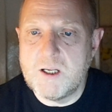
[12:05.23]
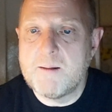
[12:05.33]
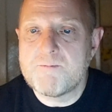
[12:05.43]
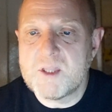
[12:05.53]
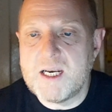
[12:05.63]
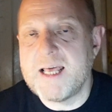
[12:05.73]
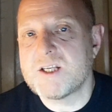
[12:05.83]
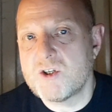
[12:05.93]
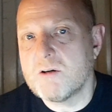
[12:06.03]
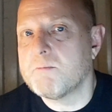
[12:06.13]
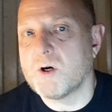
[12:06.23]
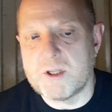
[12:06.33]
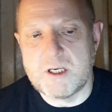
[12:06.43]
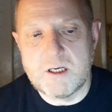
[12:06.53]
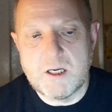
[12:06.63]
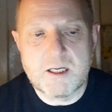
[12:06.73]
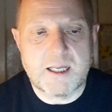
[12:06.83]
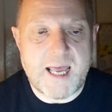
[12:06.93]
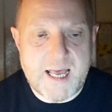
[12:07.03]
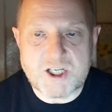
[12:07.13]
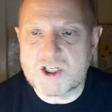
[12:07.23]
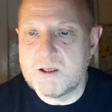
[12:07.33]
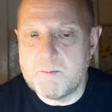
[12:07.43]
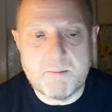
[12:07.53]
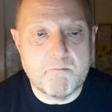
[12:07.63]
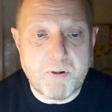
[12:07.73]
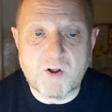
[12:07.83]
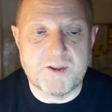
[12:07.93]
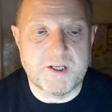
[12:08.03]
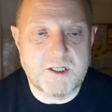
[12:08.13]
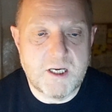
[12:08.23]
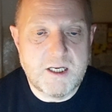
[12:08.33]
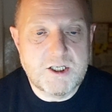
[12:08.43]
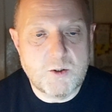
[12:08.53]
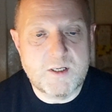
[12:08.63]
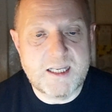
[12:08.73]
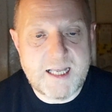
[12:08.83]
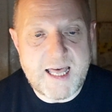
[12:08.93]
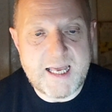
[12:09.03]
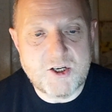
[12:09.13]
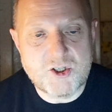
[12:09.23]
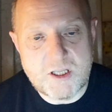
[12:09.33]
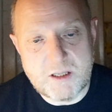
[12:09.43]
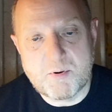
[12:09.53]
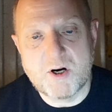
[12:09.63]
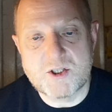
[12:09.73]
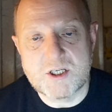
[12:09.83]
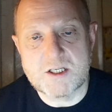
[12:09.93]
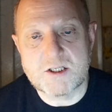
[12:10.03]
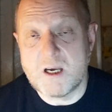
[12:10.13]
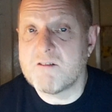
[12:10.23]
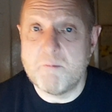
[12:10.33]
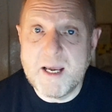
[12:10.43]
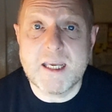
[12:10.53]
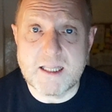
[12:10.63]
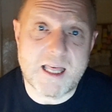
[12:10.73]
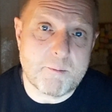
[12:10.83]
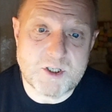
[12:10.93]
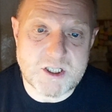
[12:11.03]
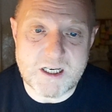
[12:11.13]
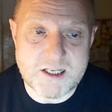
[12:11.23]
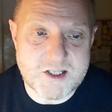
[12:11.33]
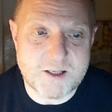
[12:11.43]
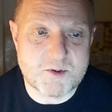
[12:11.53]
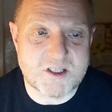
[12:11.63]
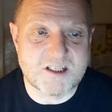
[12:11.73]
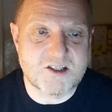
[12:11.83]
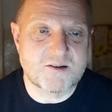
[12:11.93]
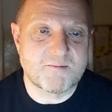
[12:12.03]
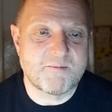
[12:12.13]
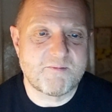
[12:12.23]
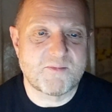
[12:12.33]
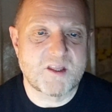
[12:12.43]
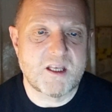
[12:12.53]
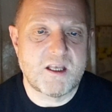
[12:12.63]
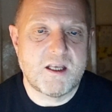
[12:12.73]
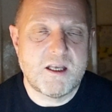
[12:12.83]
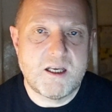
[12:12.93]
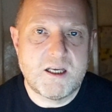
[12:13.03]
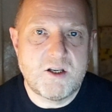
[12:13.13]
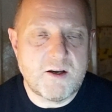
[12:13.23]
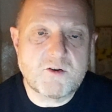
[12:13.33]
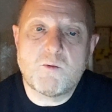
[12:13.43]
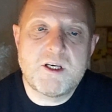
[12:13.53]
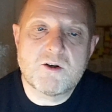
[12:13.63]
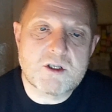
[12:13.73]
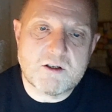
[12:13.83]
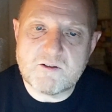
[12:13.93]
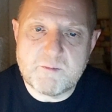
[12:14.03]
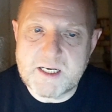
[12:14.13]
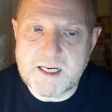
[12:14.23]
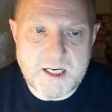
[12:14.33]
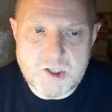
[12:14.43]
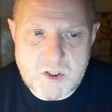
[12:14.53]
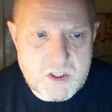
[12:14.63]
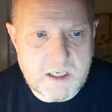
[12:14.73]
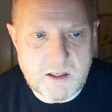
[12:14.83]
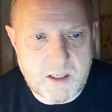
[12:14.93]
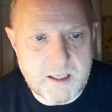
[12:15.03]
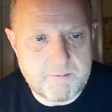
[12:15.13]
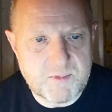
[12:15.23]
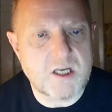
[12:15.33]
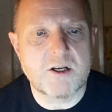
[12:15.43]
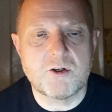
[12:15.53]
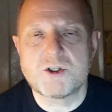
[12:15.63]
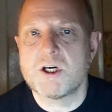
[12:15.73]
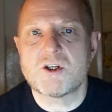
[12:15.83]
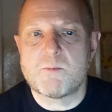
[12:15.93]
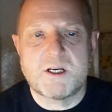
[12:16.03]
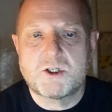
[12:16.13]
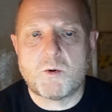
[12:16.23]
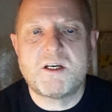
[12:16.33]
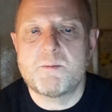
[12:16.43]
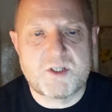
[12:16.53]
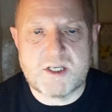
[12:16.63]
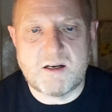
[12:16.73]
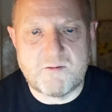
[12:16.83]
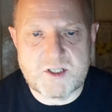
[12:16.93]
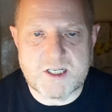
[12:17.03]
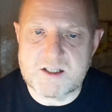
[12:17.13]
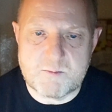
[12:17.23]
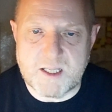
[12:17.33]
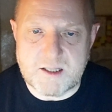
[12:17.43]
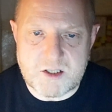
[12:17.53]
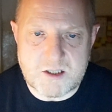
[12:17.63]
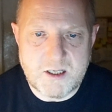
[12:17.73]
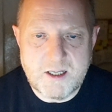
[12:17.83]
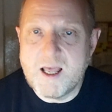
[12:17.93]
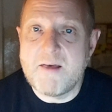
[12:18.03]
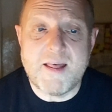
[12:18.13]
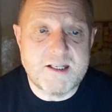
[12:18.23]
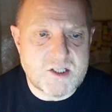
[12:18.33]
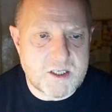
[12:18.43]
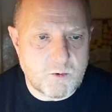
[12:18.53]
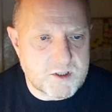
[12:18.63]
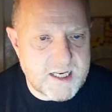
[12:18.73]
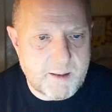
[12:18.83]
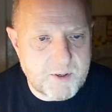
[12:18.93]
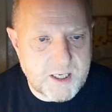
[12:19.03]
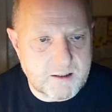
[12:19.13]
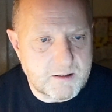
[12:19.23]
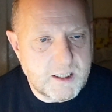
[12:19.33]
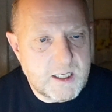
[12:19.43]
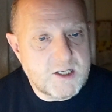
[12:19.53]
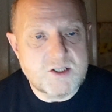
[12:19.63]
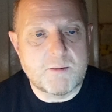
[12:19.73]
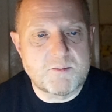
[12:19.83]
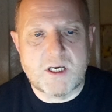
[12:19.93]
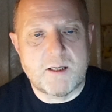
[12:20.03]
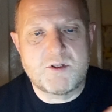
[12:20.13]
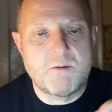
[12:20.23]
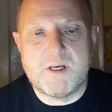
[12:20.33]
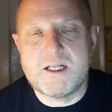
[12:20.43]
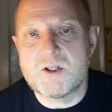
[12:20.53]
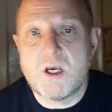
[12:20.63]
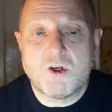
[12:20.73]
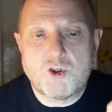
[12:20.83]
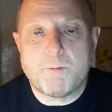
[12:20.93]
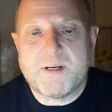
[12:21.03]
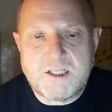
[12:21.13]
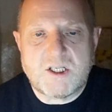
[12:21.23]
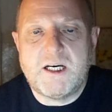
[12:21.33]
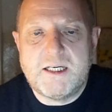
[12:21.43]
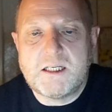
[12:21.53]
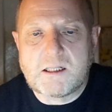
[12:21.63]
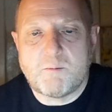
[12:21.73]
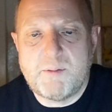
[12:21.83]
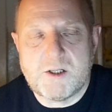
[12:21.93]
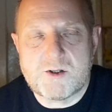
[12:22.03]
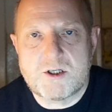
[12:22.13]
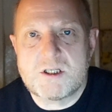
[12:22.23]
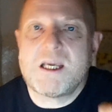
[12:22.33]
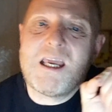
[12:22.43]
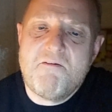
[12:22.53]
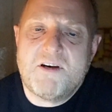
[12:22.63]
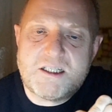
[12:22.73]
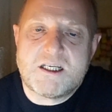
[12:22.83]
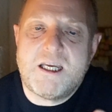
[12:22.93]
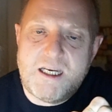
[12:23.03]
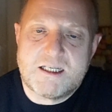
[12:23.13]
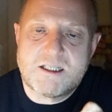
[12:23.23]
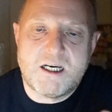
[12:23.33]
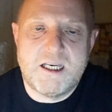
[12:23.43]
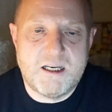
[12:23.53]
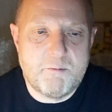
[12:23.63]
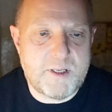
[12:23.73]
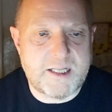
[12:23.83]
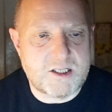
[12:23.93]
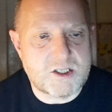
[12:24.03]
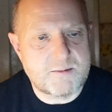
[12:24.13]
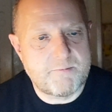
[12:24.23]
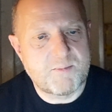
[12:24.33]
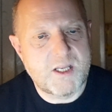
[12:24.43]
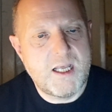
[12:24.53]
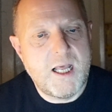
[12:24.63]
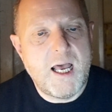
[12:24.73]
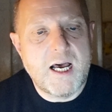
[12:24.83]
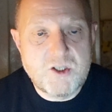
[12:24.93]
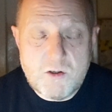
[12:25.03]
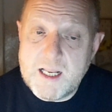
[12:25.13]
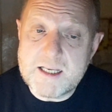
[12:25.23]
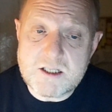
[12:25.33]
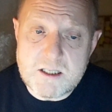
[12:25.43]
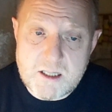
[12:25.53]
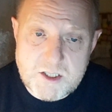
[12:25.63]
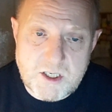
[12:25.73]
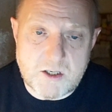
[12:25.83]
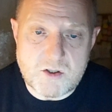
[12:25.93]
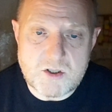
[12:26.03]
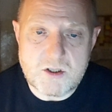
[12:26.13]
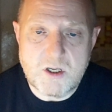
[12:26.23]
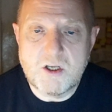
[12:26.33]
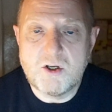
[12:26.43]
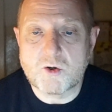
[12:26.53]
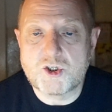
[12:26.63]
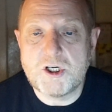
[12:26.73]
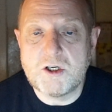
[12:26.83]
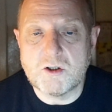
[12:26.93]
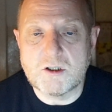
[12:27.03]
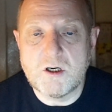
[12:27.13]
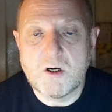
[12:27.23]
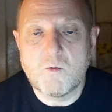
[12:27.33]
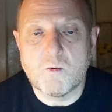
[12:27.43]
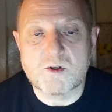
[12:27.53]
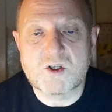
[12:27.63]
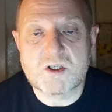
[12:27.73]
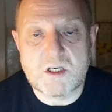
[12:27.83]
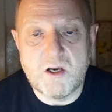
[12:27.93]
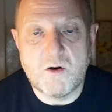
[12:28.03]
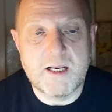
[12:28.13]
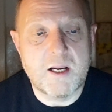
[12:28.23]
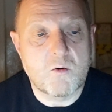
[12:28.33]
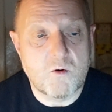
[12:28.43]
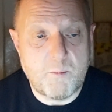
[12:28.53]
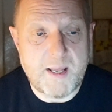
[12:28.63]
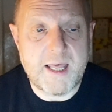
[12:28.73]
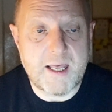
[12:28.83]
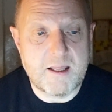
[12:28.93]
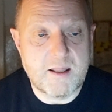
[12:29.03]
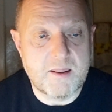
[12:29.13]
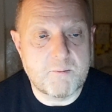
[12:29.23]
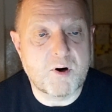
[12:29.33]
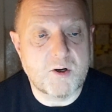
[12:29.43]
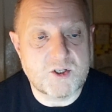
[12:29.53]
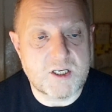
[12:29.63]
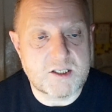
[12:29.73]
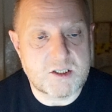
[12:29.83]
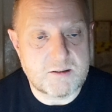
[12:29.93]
the less your body can actually be bothered to engage in the process of making that particular substance. You have to wean yourself off medication slowly. Cut your dose by 20% for 6 months and then see what's happening. Sometimes it means chopping tiny little pills into even tinier bits. As you lessen the dose, your Qigong will slowly repair the process.